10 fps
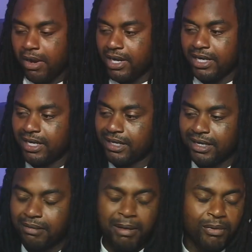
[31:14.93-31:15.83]
Yeah,
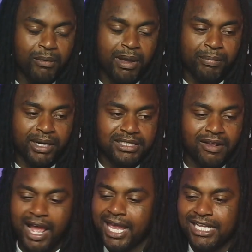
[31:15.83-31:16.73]
nigga might blow my brains
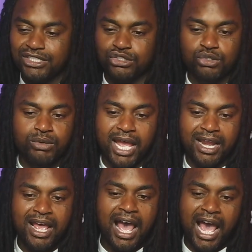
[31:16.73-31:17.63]
out. I can't just do
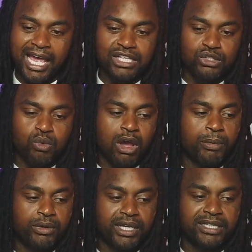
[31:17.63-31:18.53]
that. I can't just walk
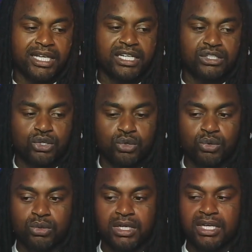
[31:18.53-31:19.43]
up on anything that's
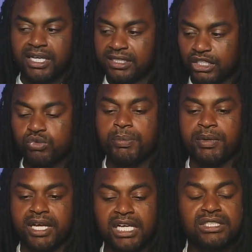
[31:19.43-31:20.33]
cool. There's
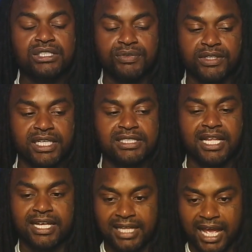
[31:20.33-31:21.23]
repercussions for things
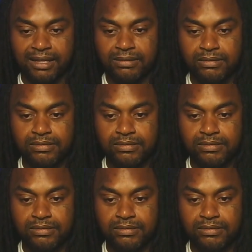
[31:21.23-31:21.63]
like that.